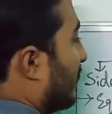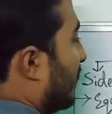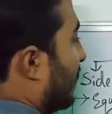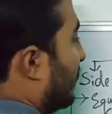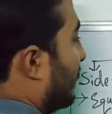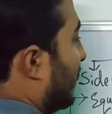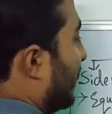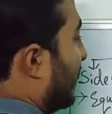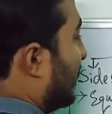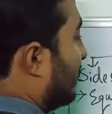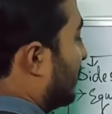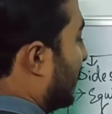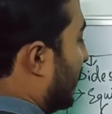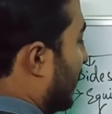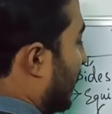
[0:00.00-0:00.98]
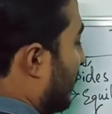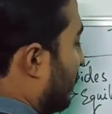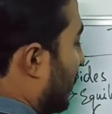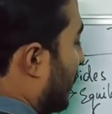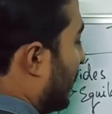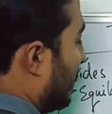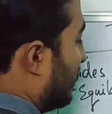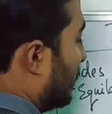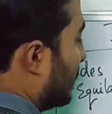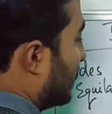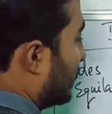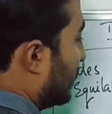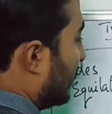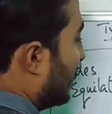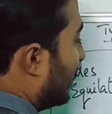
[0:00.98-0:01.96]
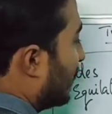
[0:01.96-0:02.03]
If I give the name
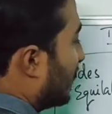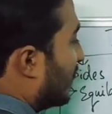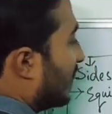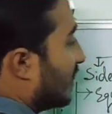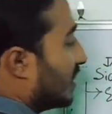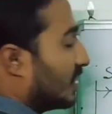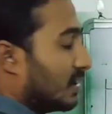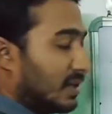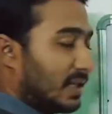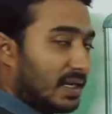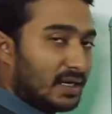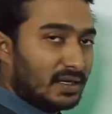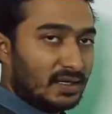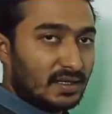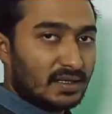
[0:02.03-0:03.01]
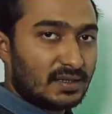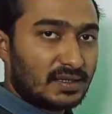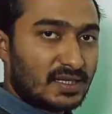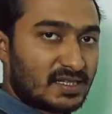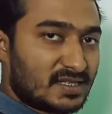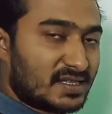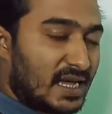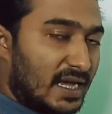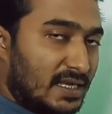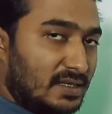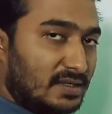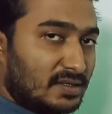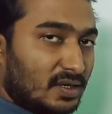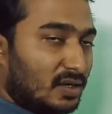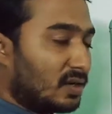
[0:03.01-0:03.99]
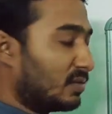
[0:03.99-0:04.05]
ABC, then the size
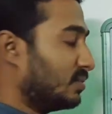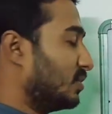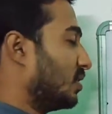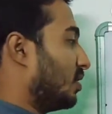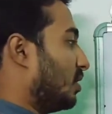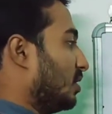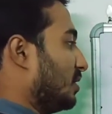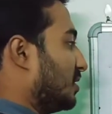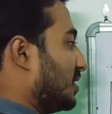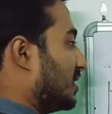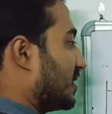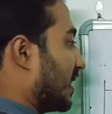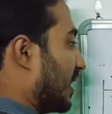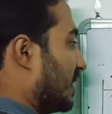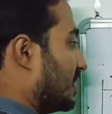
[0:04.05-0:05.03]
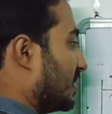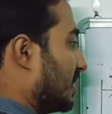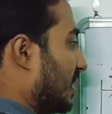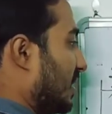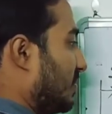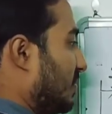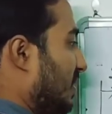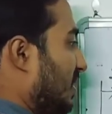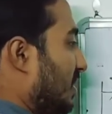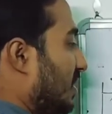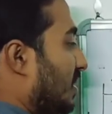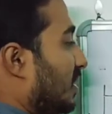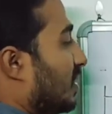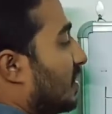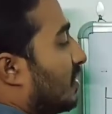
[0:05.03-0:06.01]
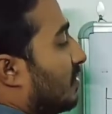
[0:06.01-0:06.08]
of all three sides AB,
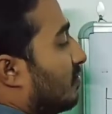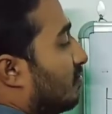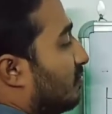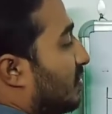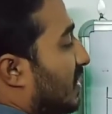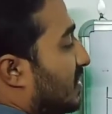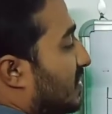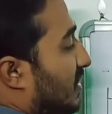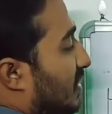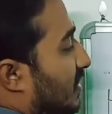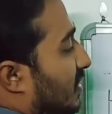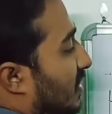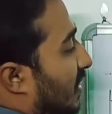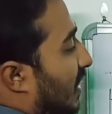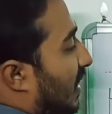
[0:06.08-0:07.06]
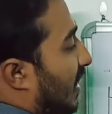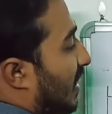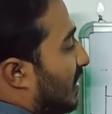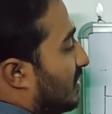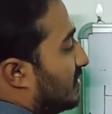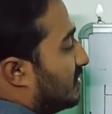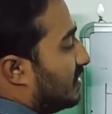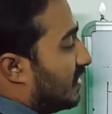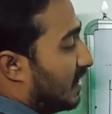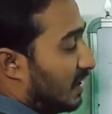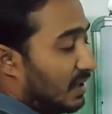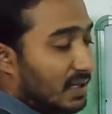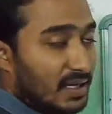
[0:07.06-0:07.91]
BC and CA